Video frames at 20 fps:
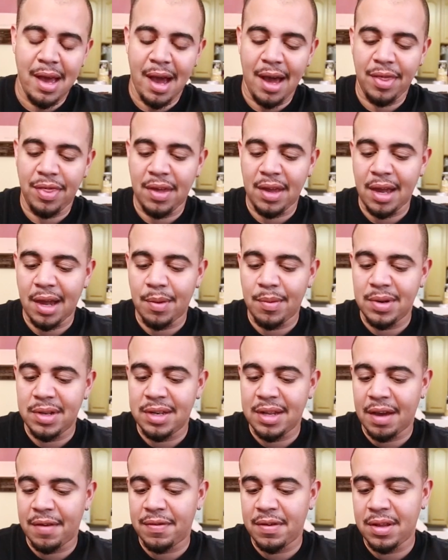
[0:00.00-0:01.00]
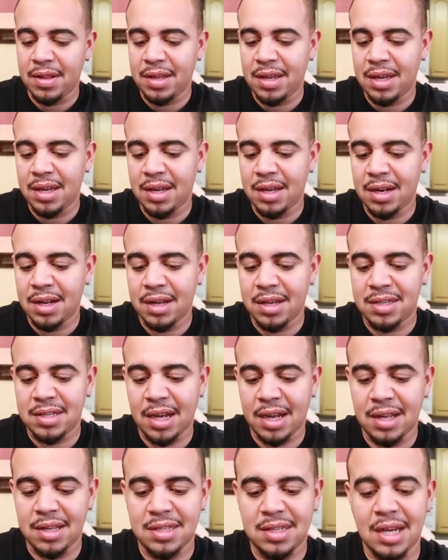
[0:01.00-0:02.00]
I think I would definitely get a
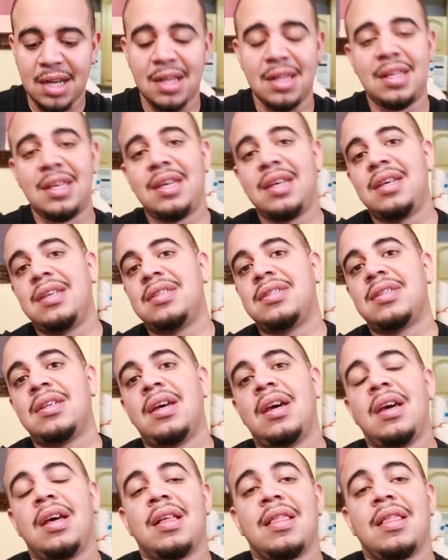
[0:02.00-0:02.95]
second set of these.